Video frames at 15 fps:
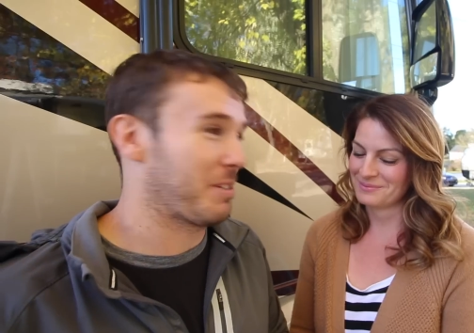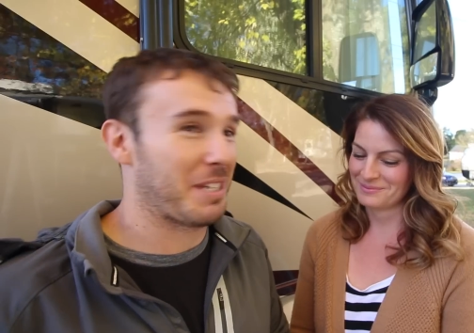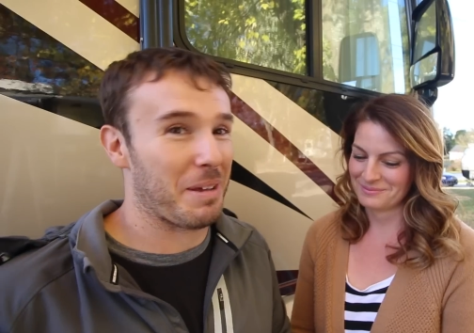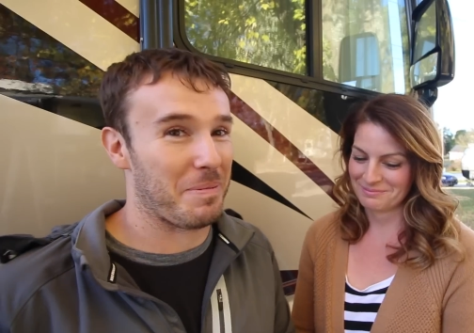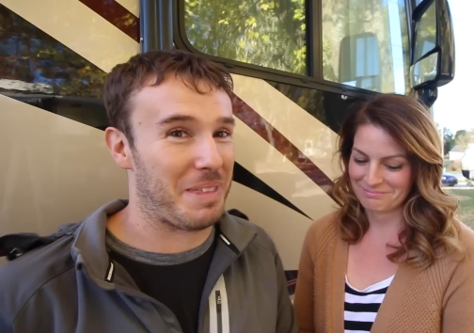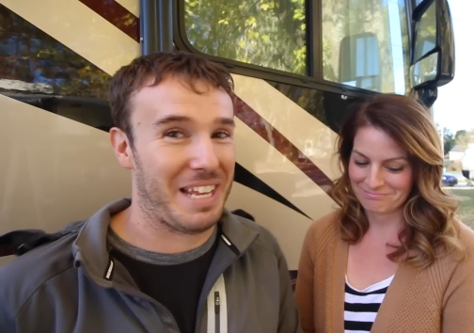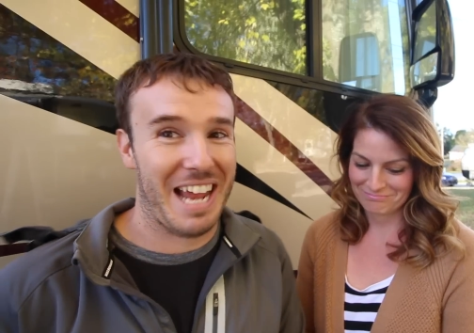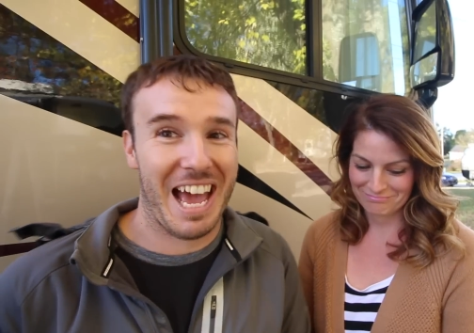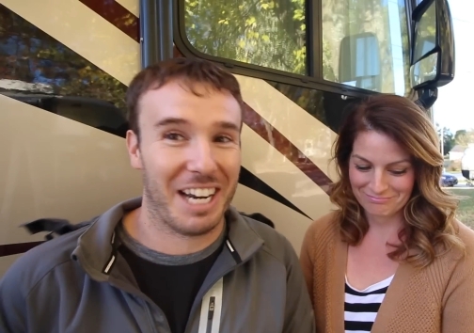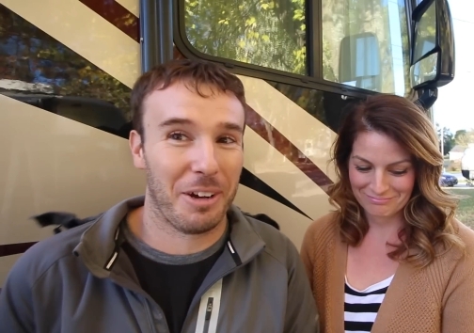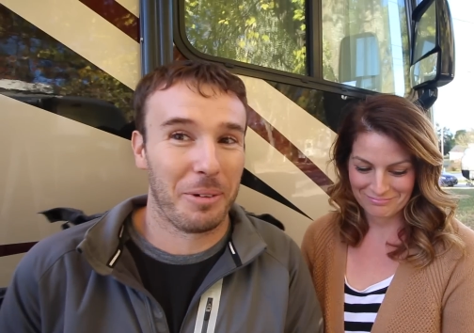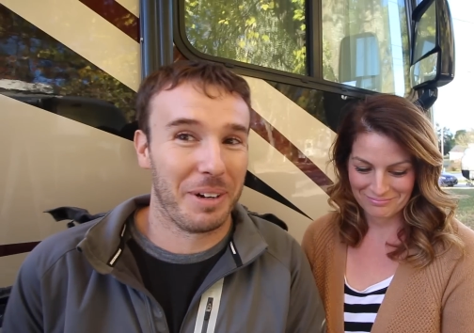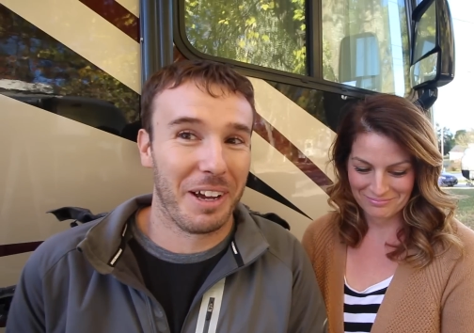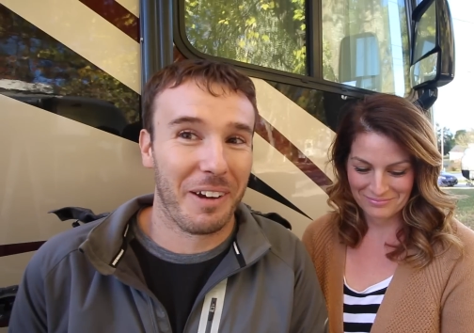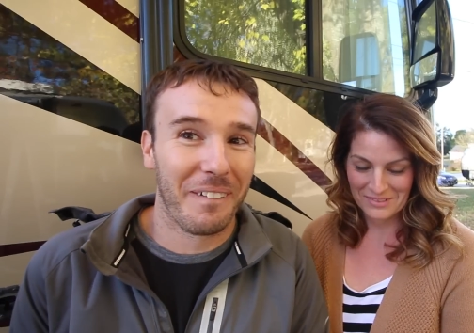Speaker 1: or something. I
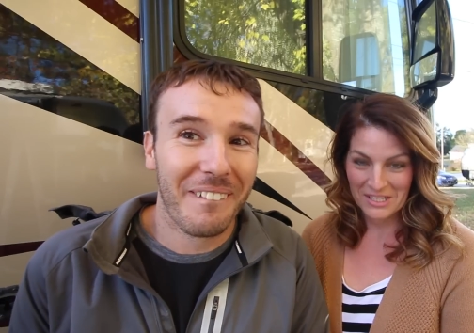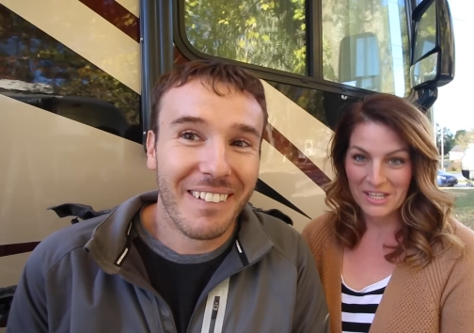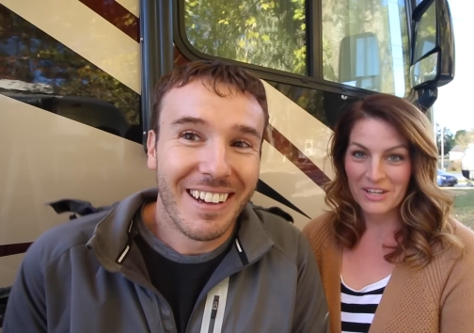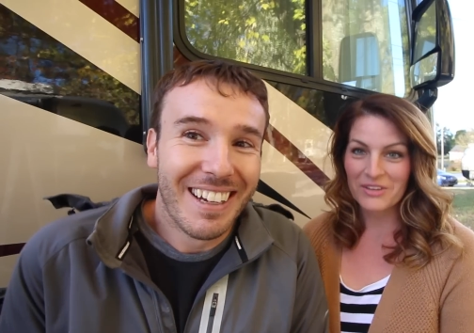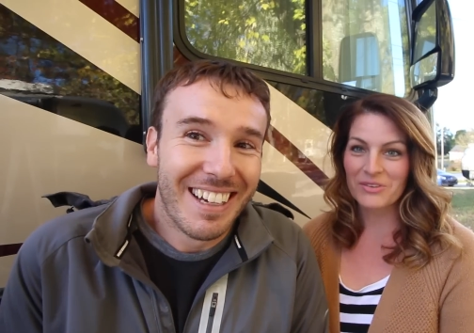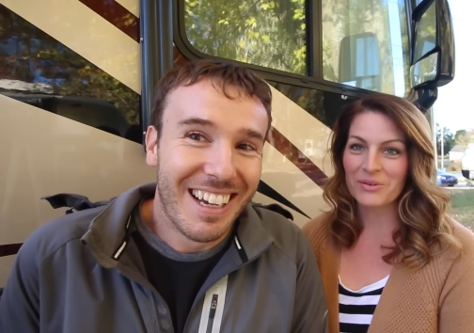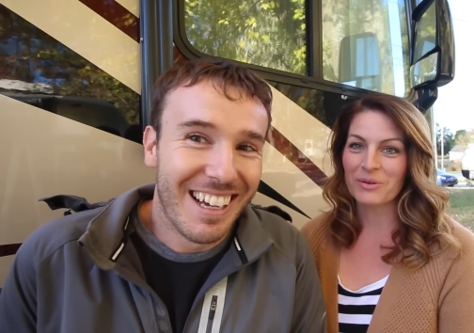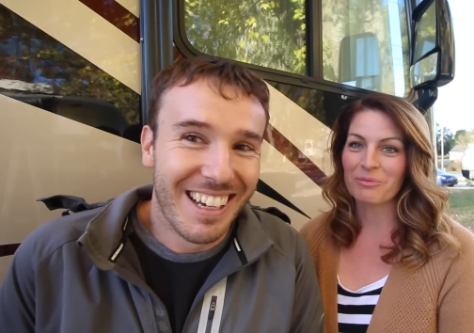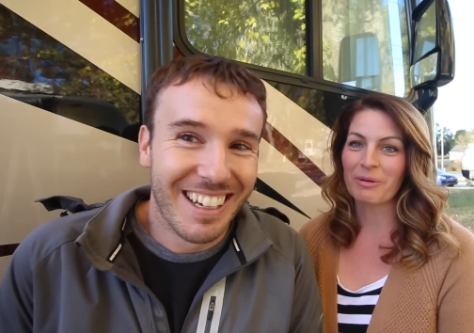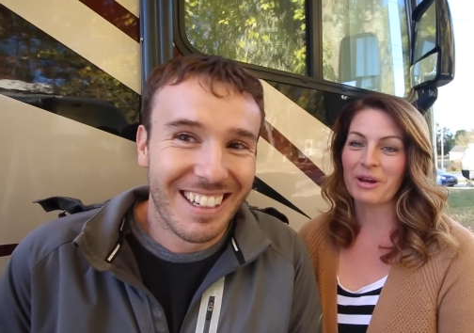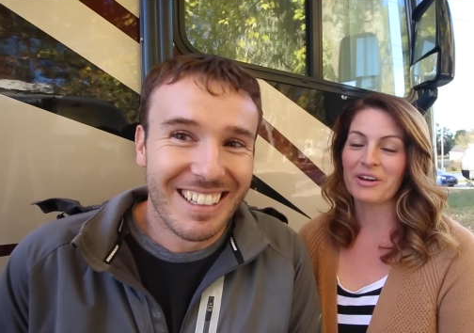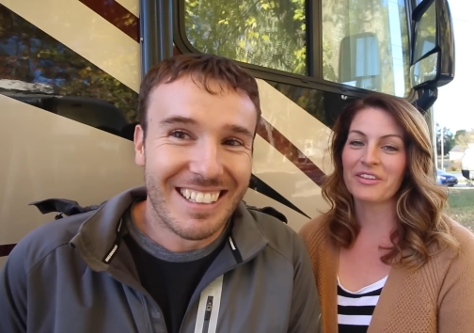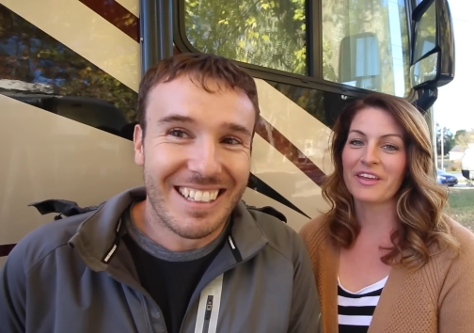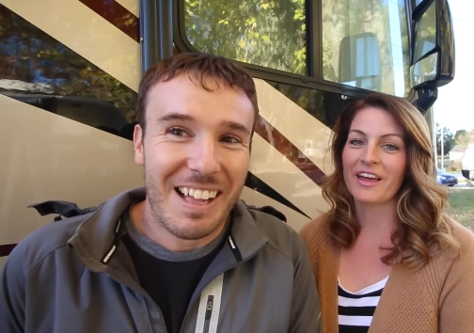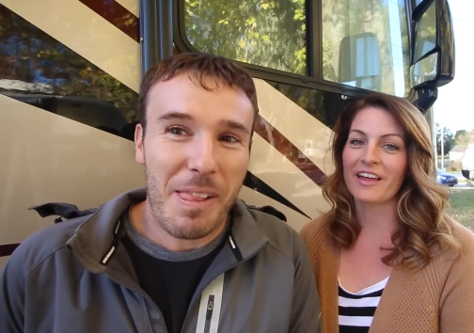don't know.
Speaker 2: So
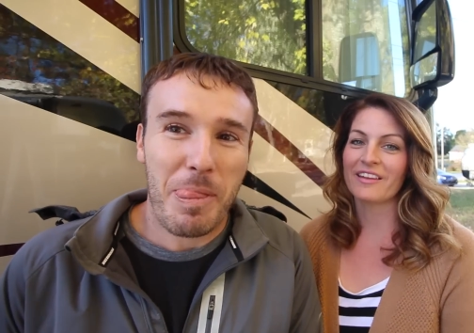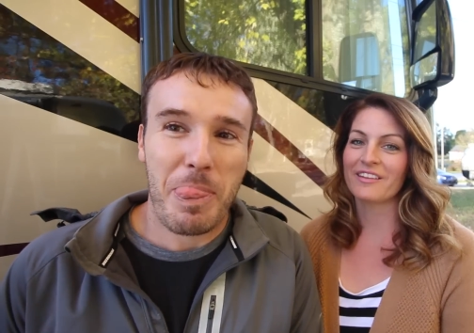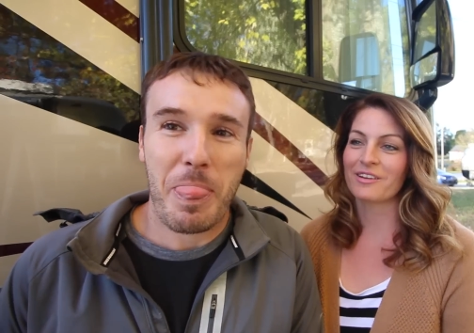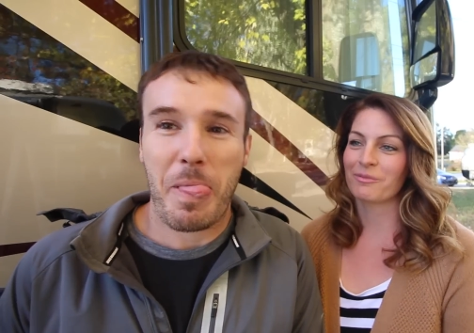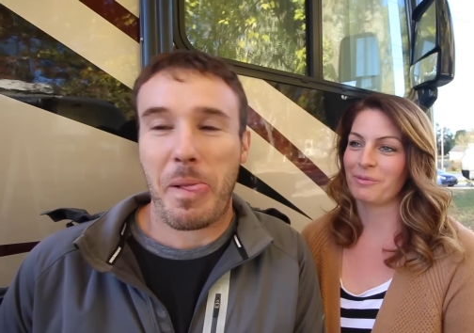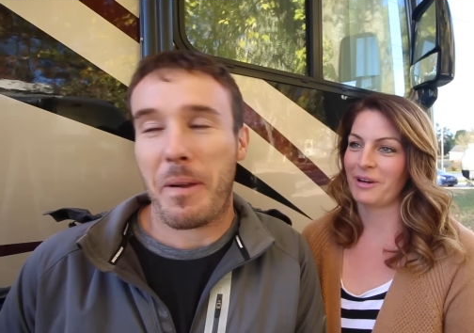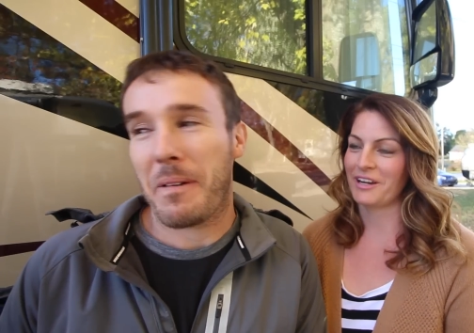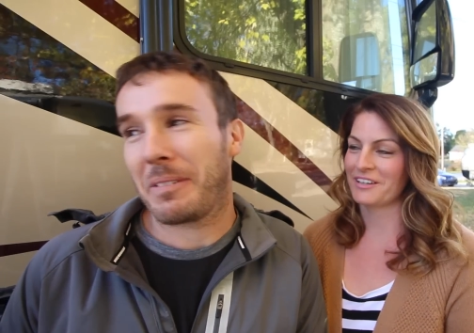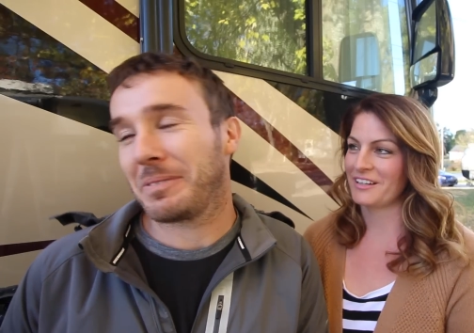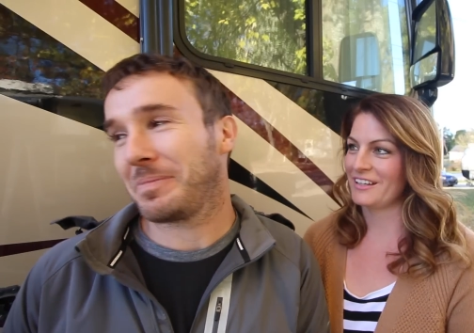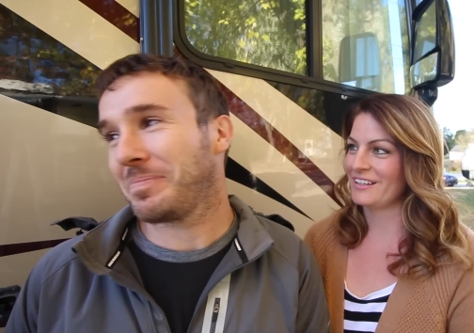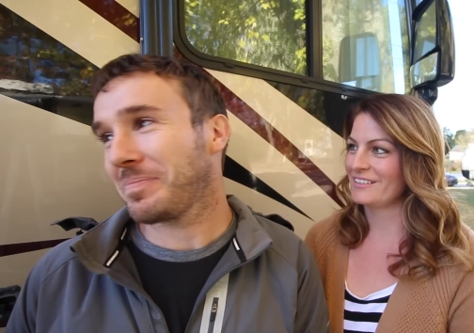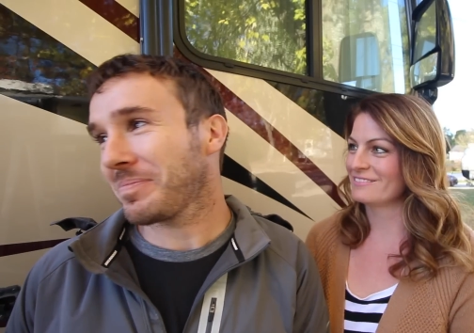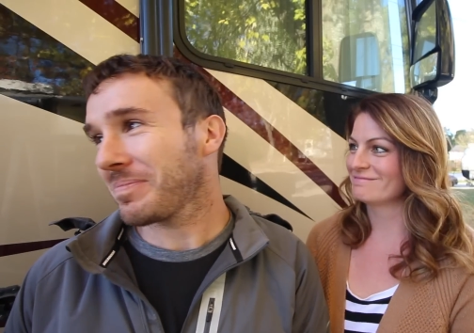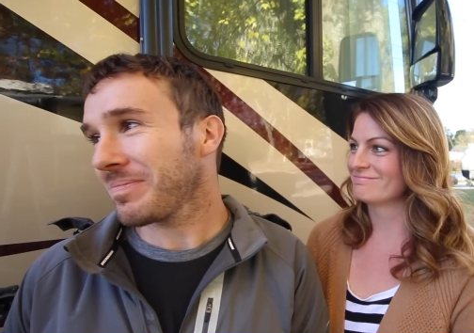apparently, I look
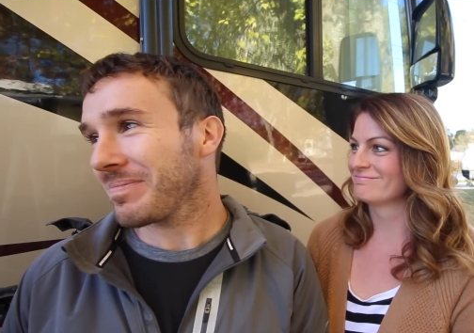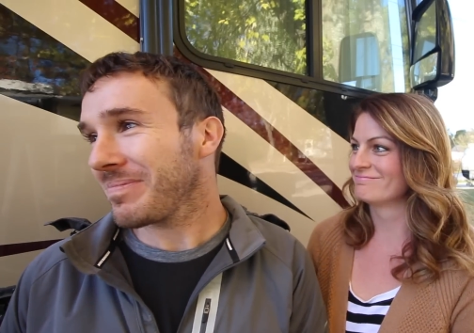pregnant.